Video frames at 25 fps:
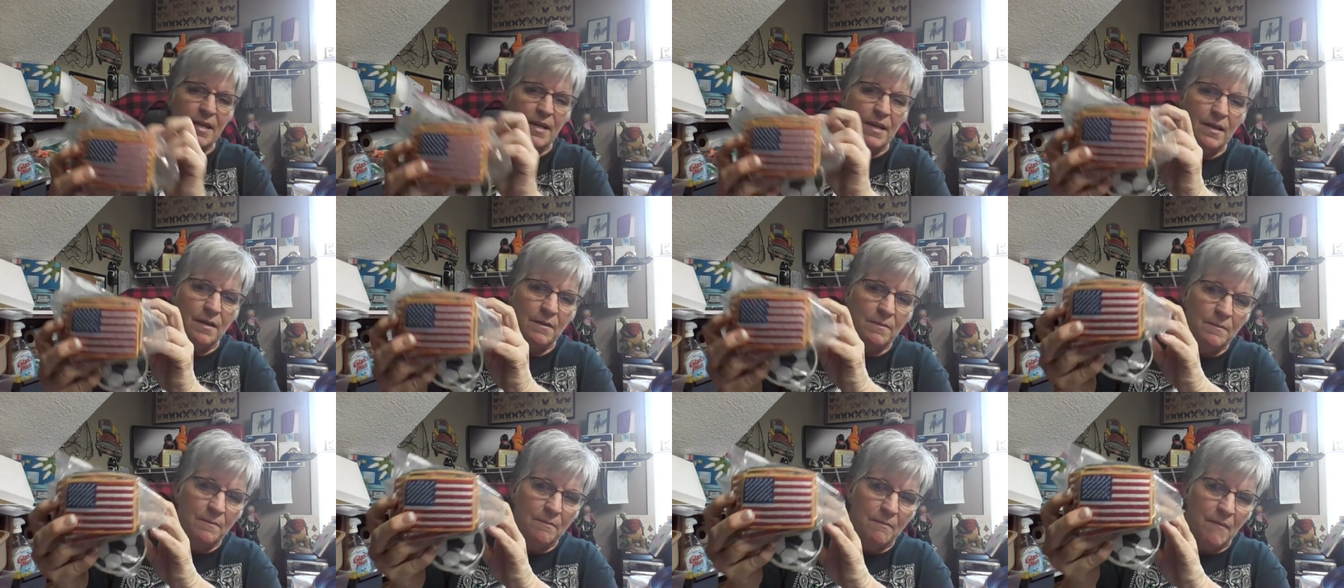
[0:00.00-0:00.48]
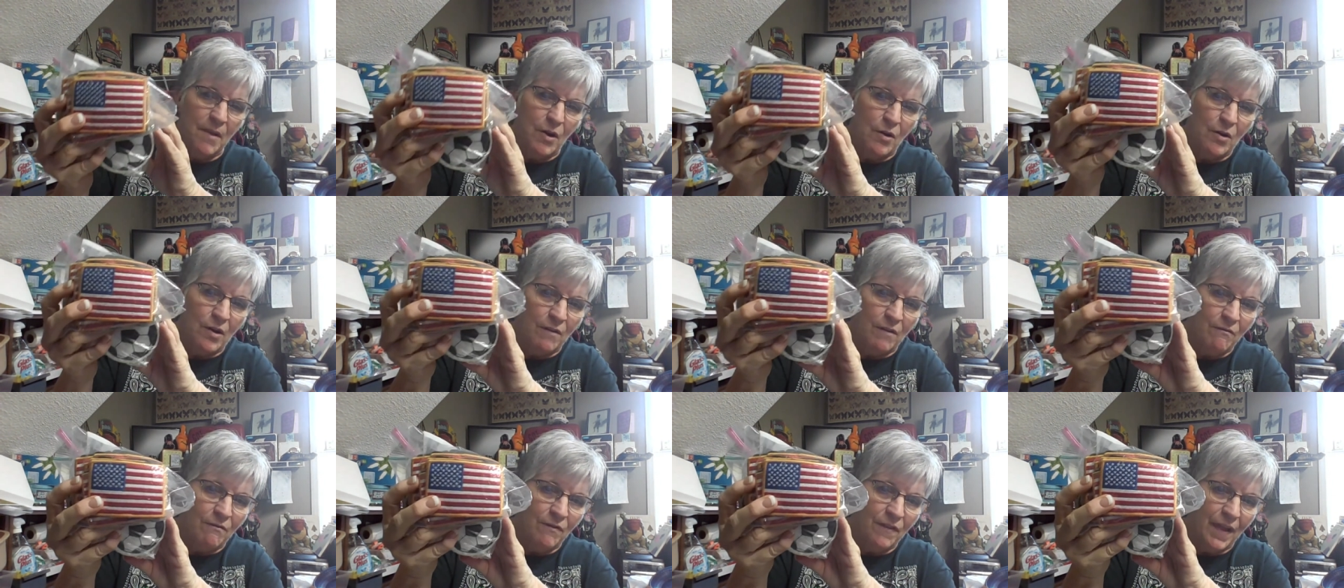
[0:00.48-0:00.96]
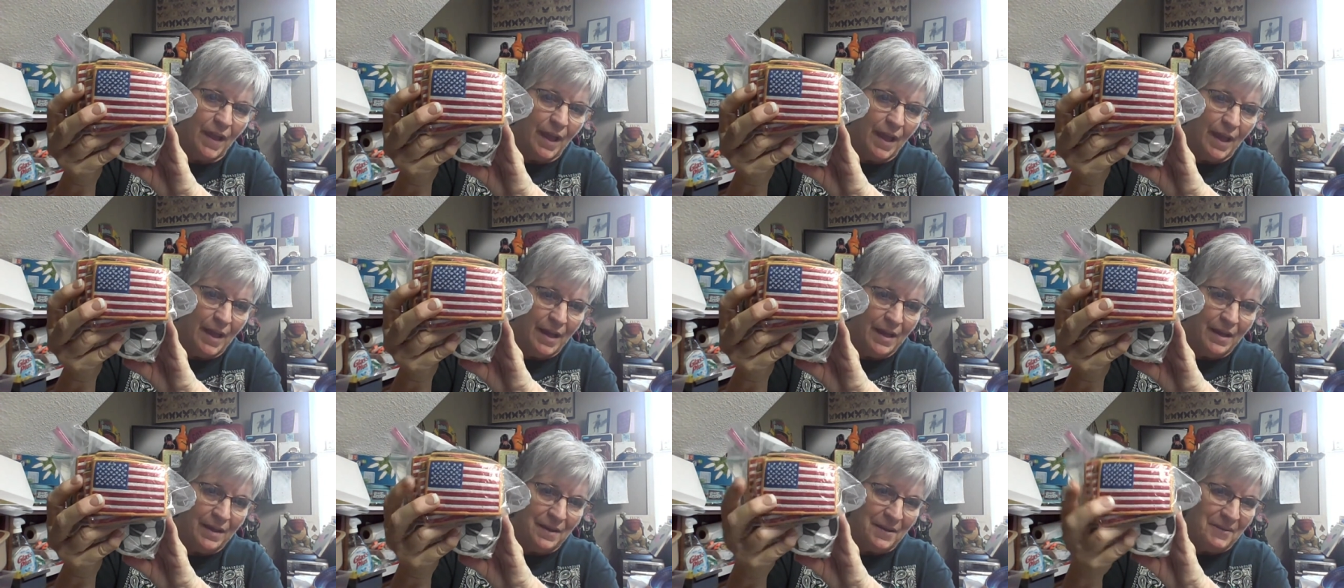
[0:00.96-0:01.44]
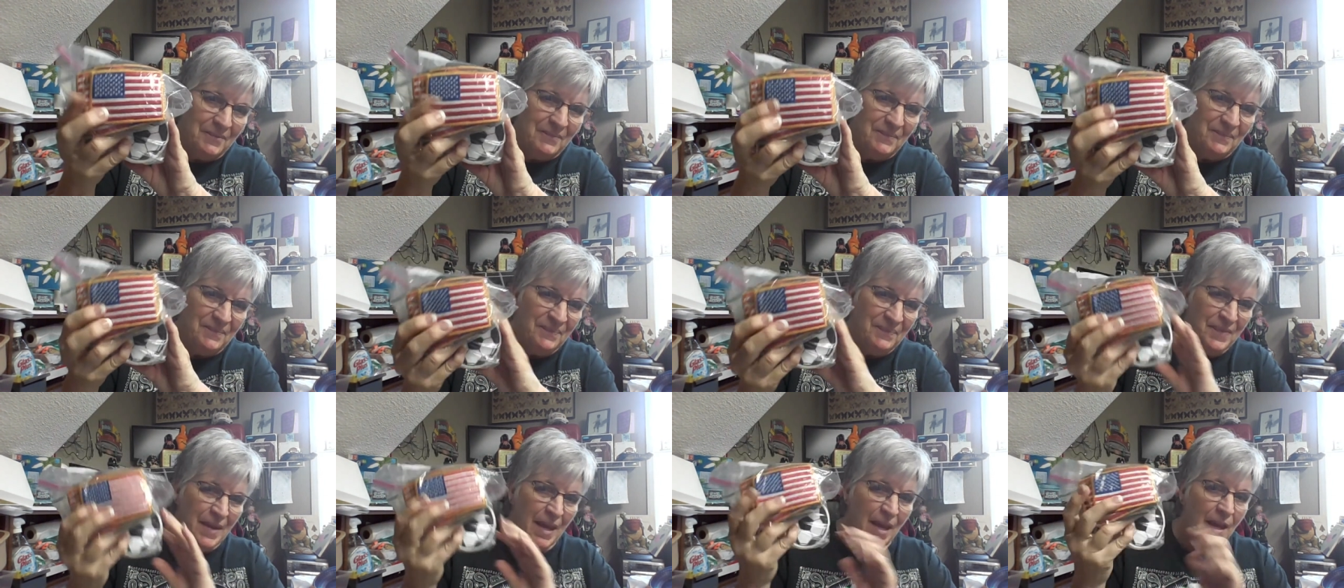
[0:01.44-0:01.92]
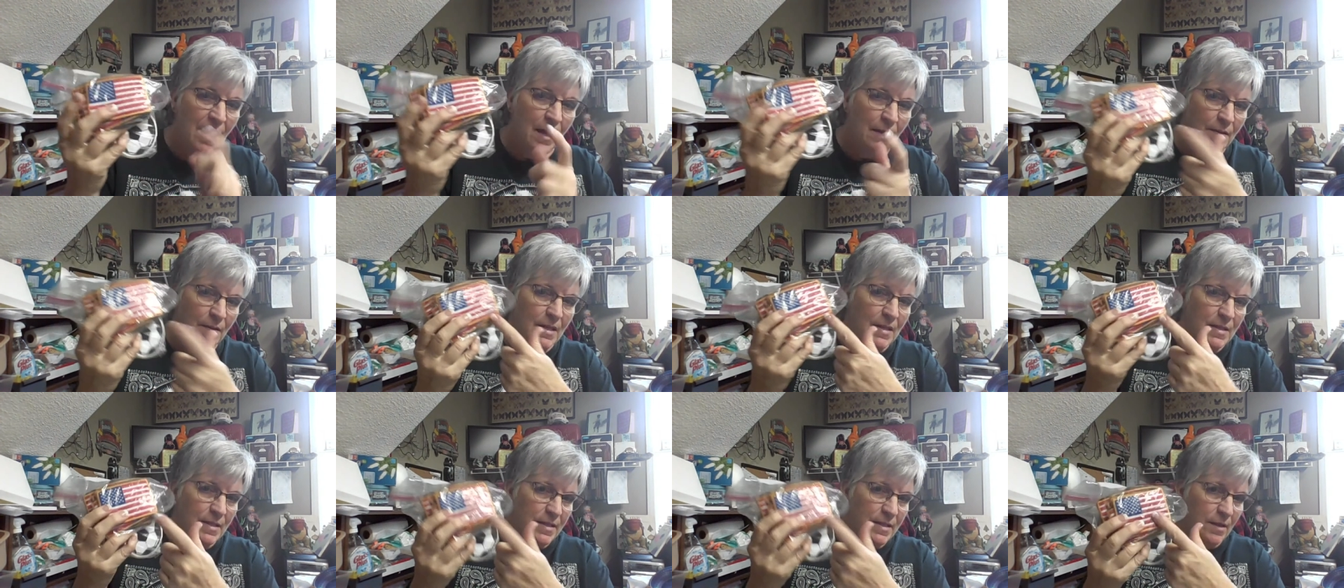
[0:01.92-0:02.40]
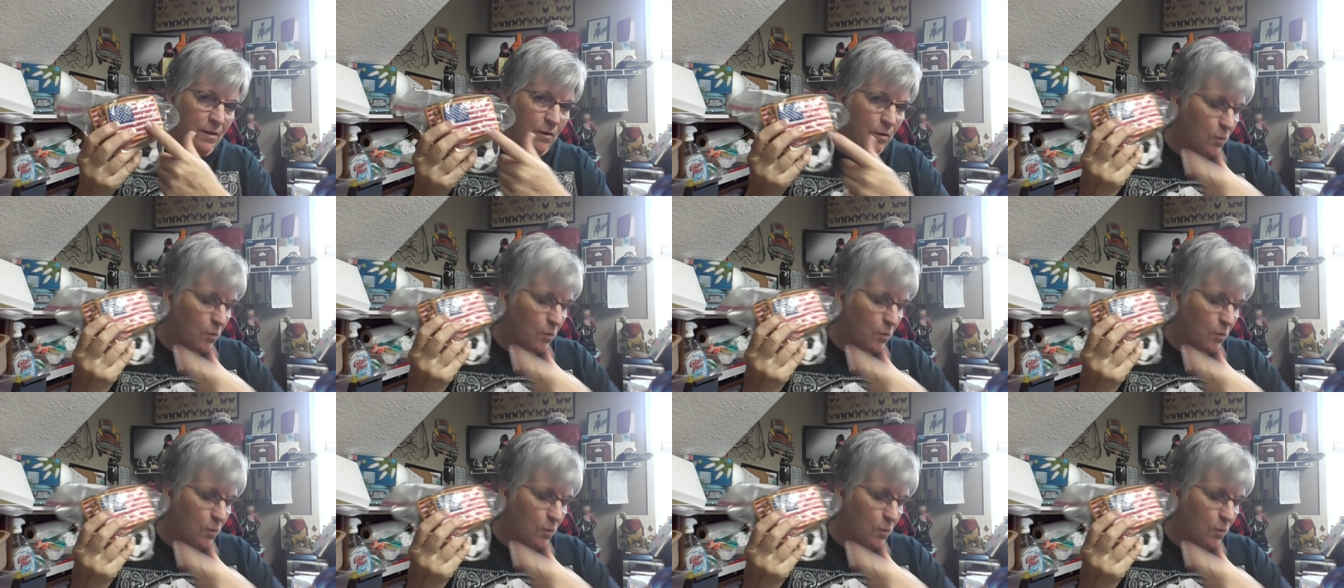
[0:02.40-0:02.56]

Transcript: it. American flag. These sell